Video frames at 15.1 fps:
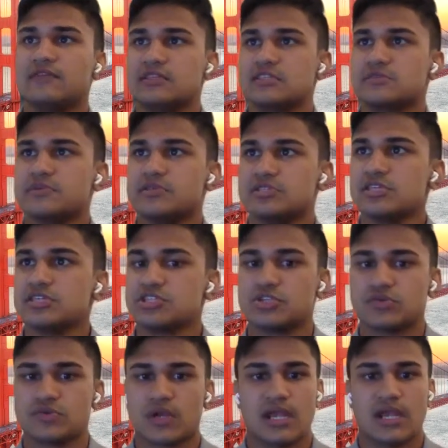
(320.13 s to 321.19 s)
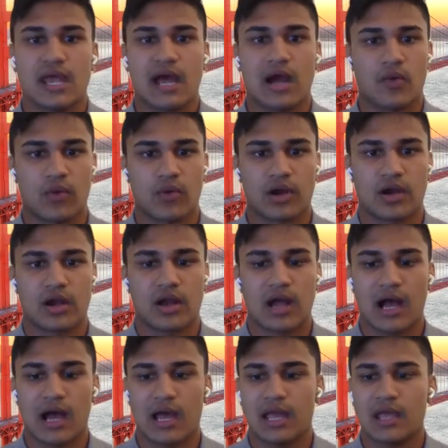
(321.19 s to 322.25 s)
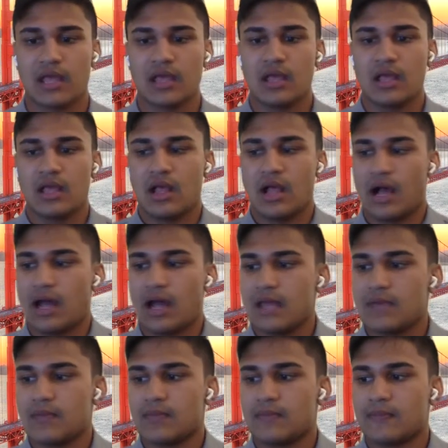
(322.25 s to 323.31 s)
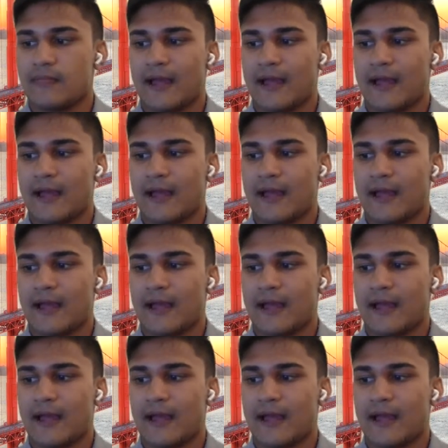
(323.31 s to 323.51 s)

this position right now where I am